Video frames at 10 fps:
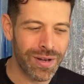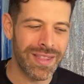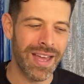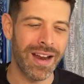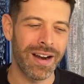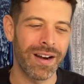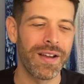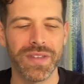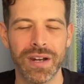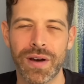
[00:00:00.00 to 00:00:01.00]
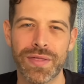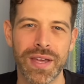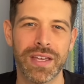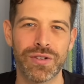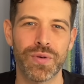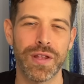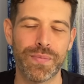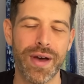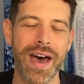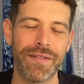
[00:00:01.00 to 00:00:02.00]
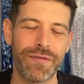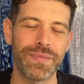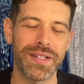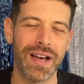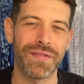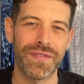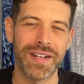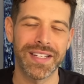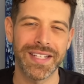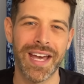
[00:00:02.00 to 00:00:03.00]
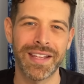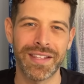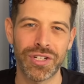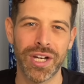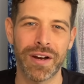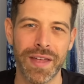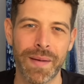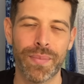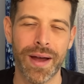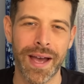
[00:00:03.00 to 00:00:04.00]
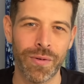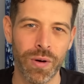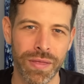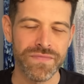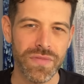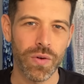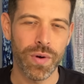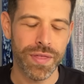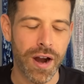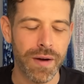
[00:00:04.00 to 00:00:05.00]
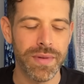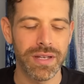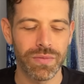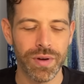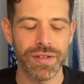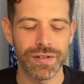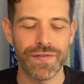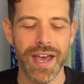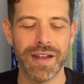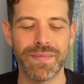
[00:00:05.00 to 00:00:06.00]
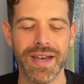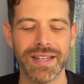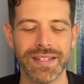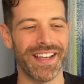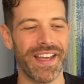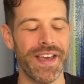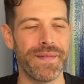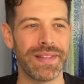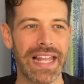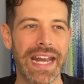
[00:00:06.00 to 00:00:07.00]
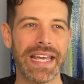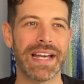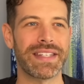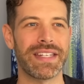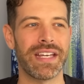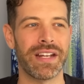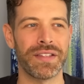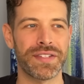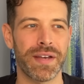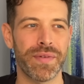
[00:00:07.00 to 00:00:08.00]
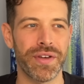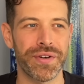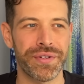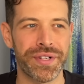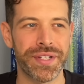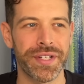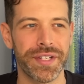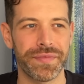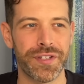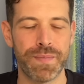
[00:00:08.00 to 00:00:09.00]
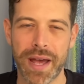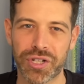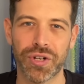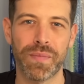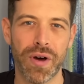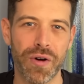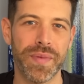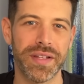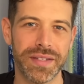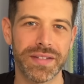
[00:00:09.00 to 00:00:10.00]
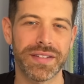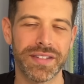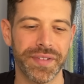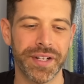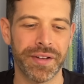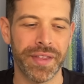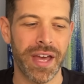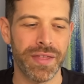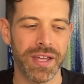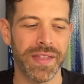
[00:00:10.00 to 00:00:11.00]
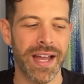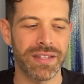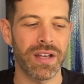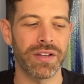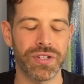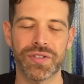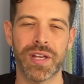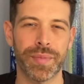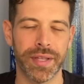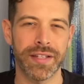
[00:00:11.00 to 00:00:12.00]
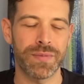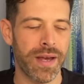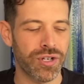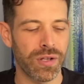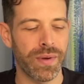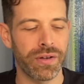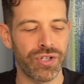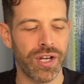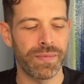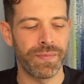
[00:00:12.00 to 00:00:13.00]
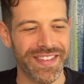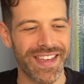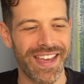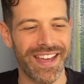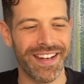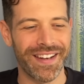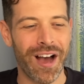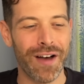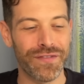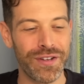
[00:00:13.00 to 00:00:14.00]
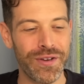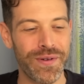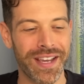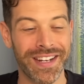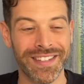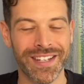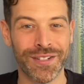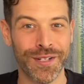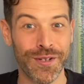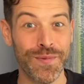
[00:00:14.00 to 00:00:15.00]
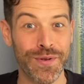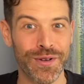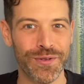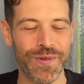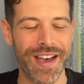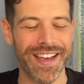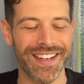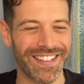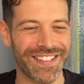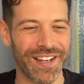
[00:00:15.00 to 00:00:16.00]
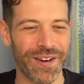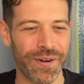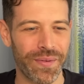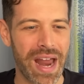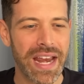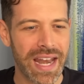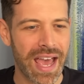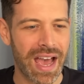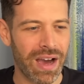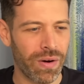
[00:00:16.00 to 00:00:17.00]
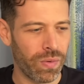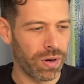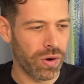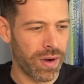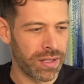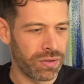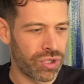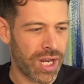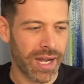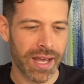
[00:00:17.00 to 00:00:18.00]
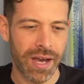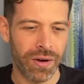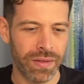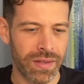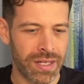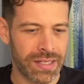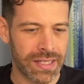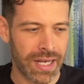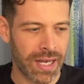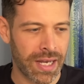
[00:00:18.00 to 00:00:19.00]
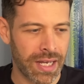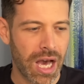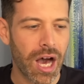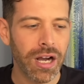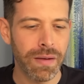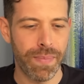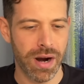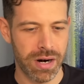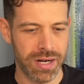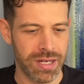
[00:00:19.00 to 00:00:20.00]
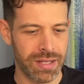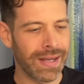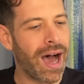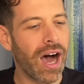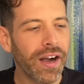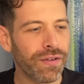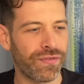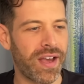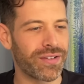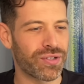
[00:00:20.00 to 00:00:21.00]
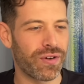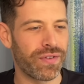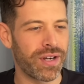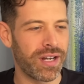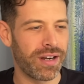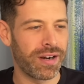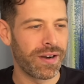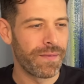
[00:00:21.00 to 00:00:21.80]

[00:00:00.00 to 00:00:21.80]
in there. You know, I think he's really proud of himself and excited to share that pride with ARMY and with his fan base. Him letting us in on some of those special moments. You know, I think that's also something that's special about Jin. And often doing it in such a humorous way. So right now, we're going to check out this hug party, the hug fest over here.